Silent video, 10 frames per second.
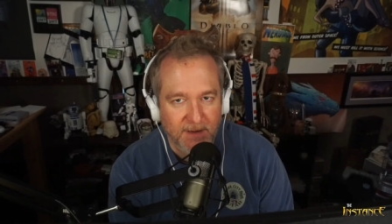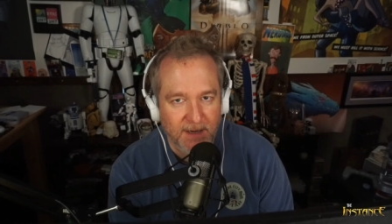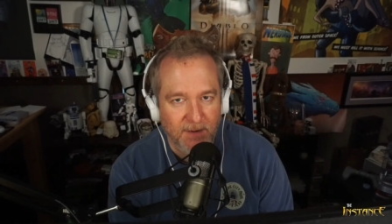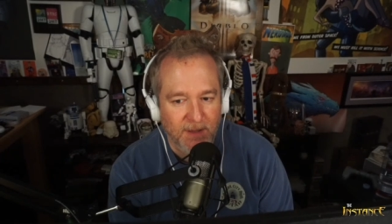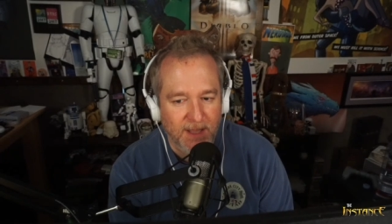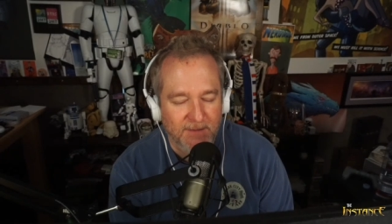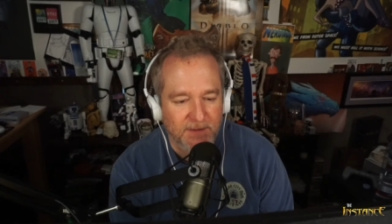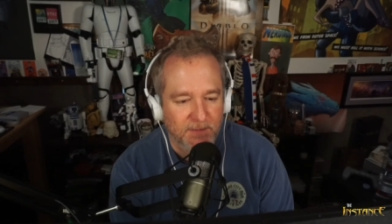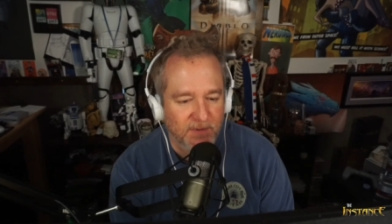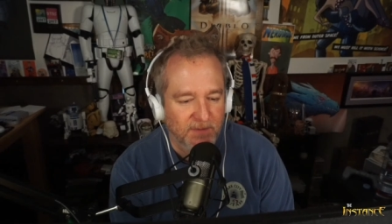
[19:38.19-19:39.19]
And I know a lot of
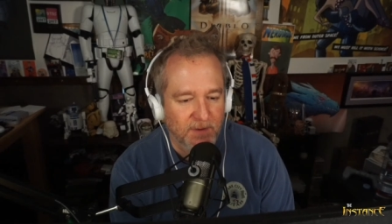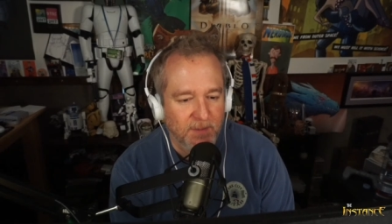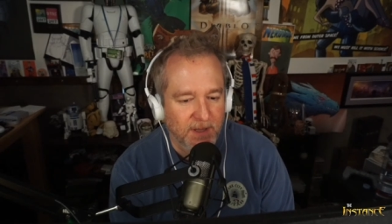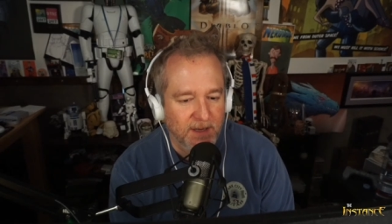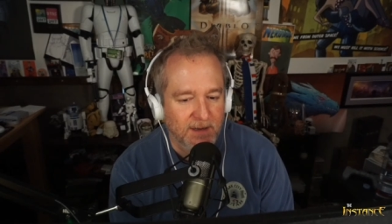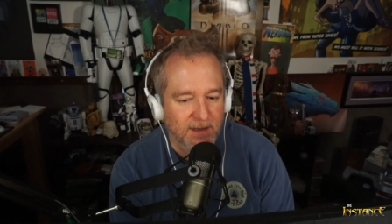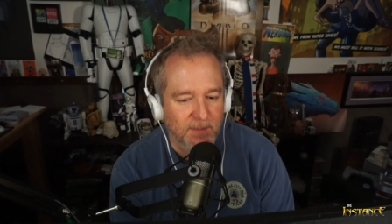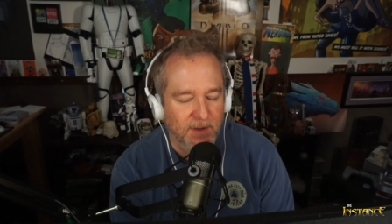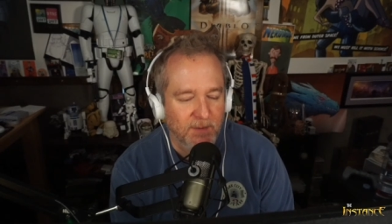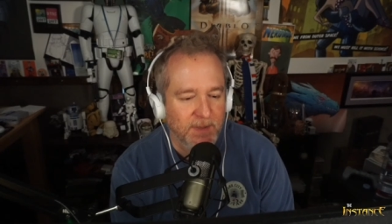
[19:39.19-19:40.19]
us would prefer to play it on a
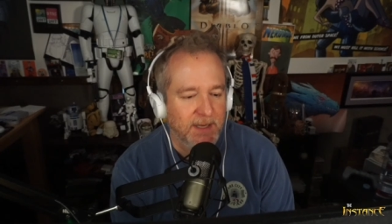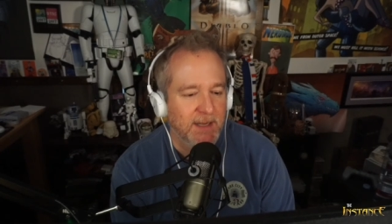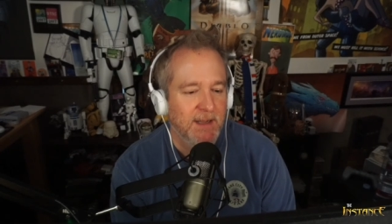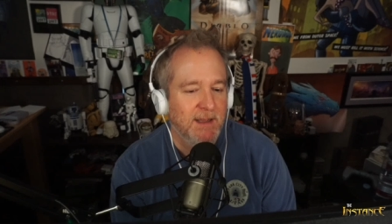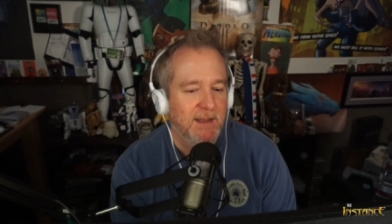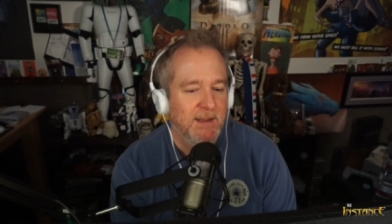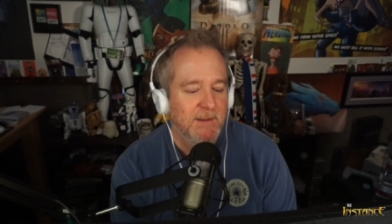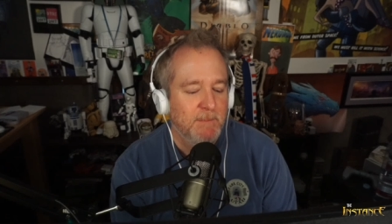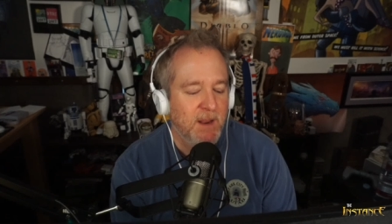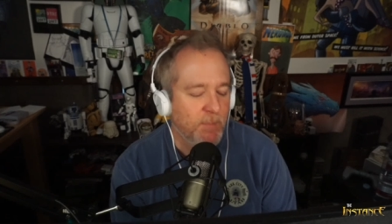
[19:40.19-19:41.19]
computer, but
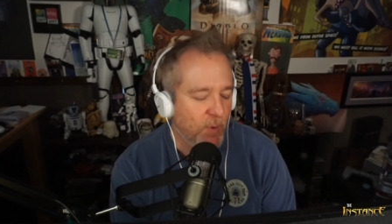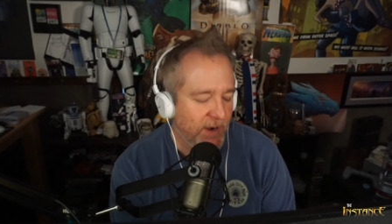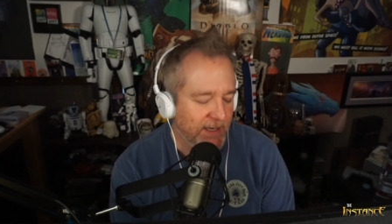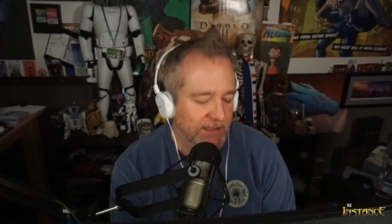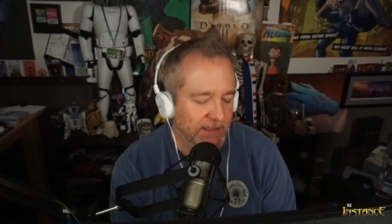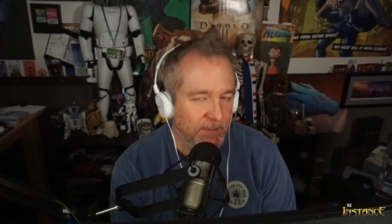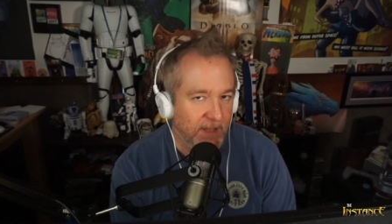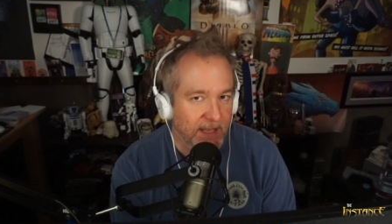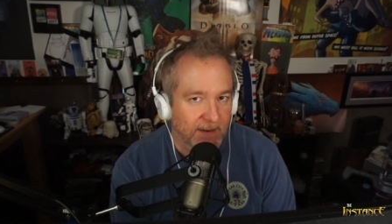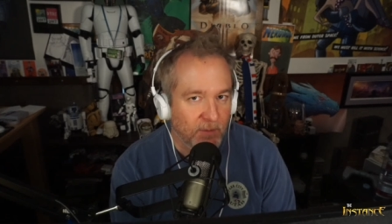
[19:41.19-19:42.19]
their point is let's
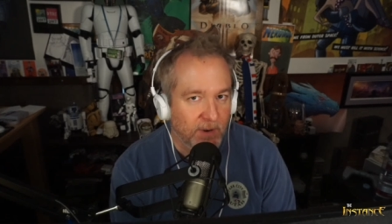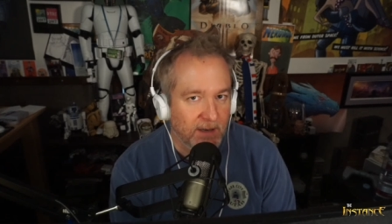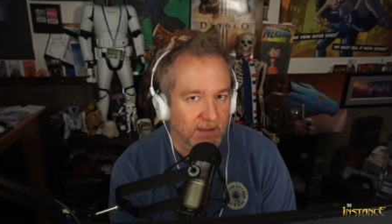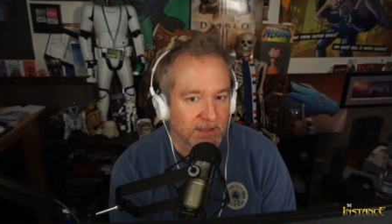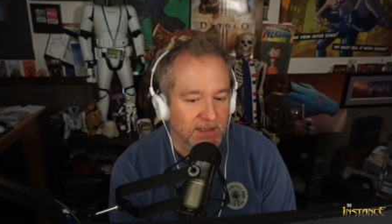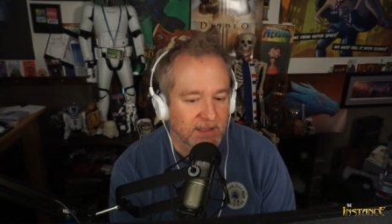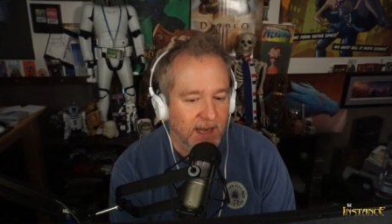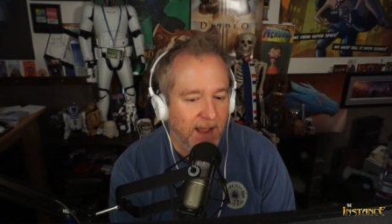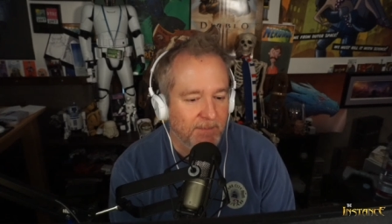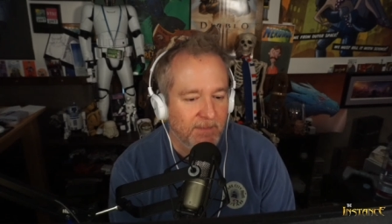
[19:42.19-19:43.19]
play it everywhere. Let's
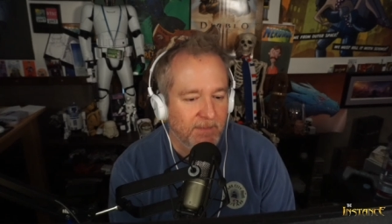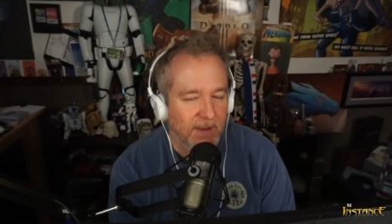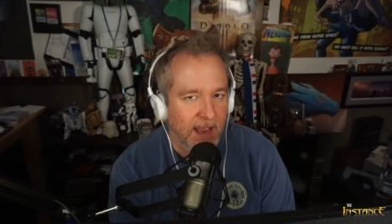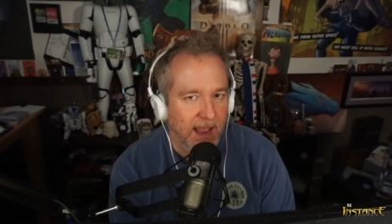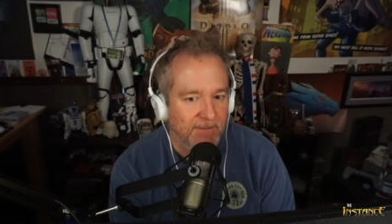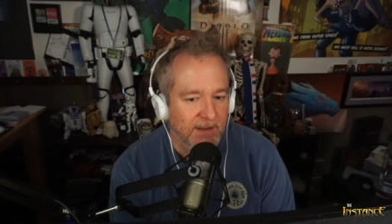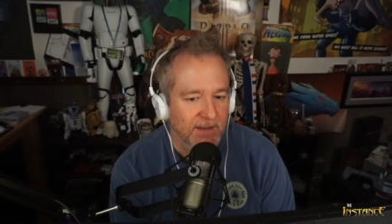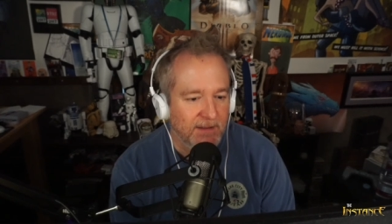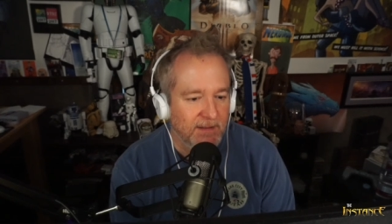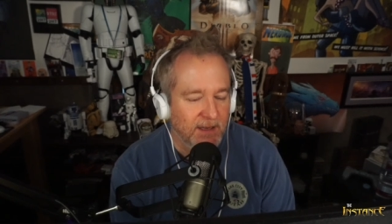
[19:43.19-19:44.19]
stop mm -hmm.
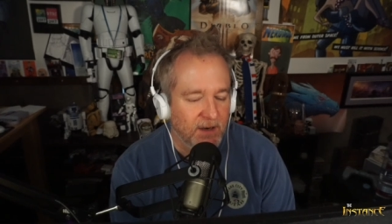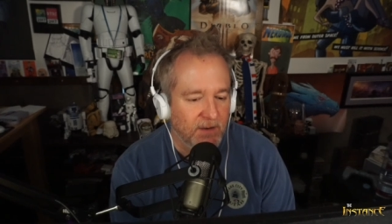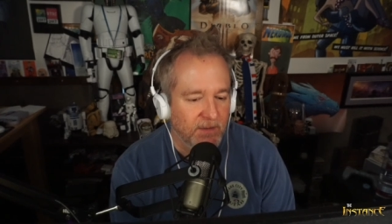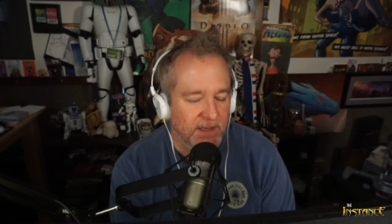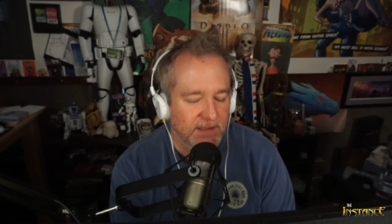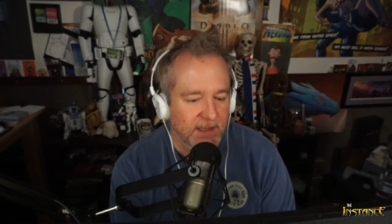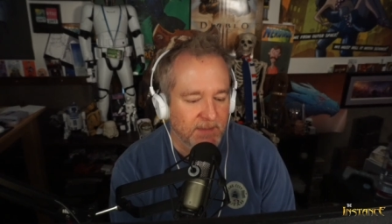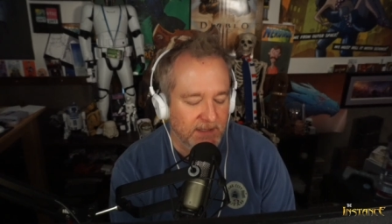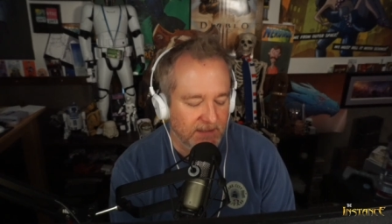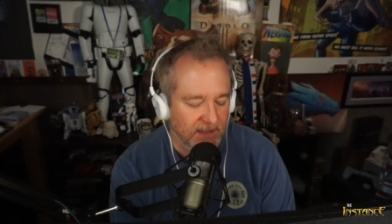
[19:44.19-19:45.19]
having, you know, these
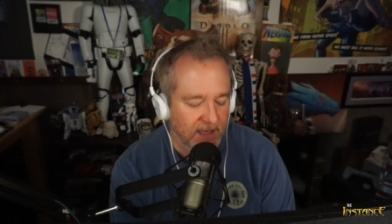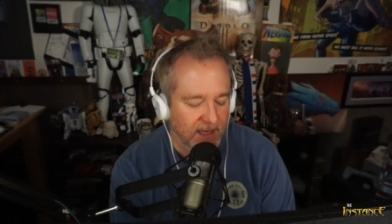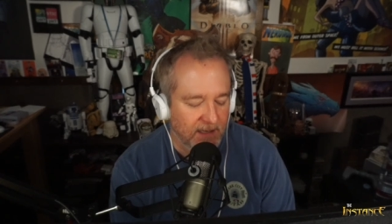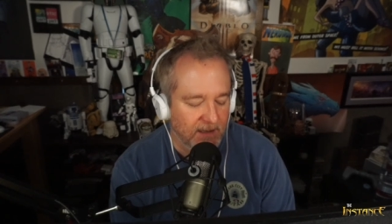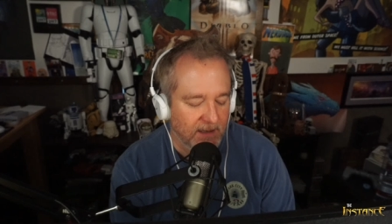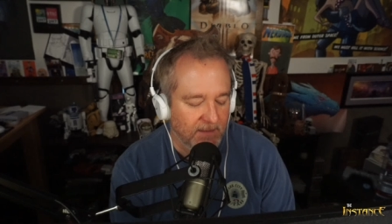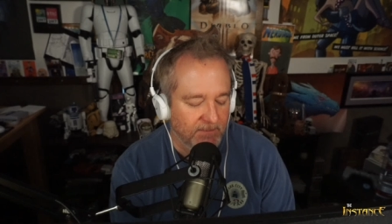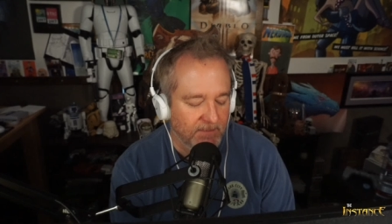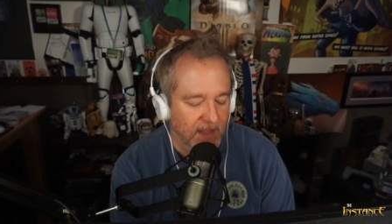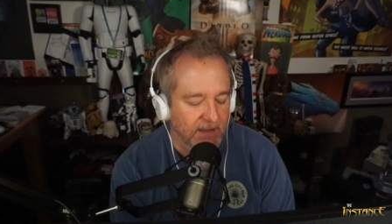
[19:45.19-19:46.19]
limits. And yeah.
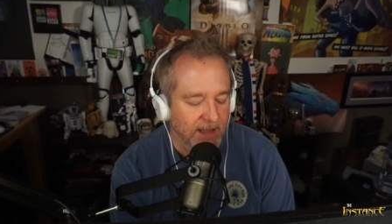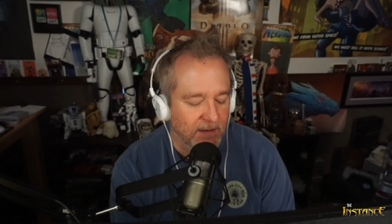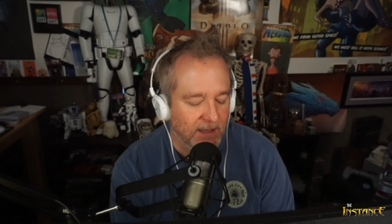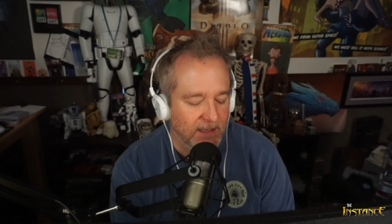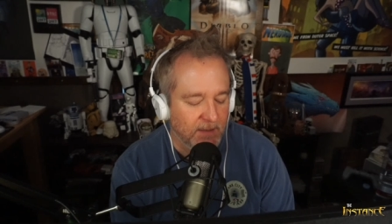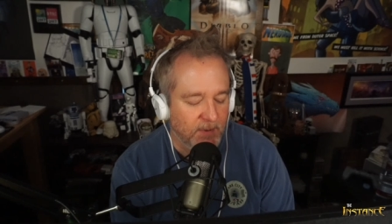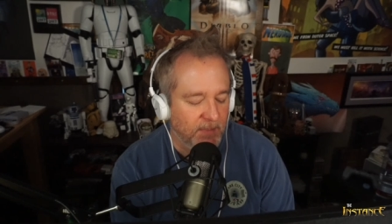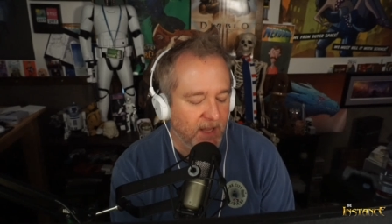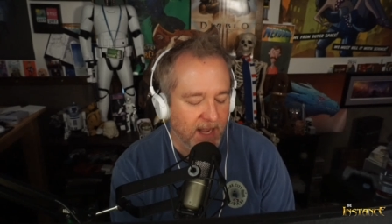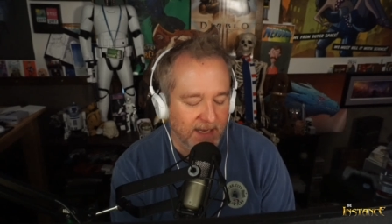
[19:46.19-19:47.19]
um, I think that'll end up
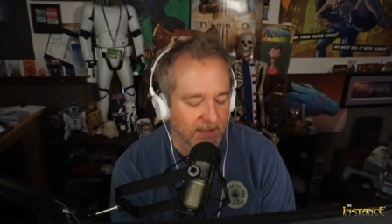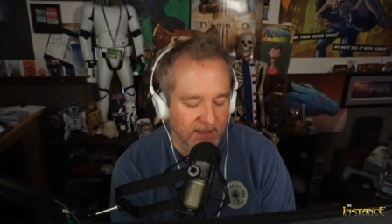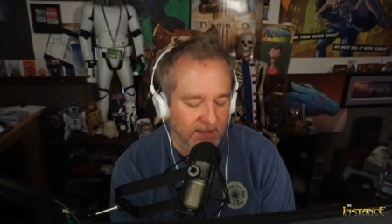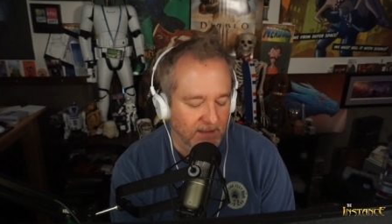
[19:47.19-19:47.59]
applying to.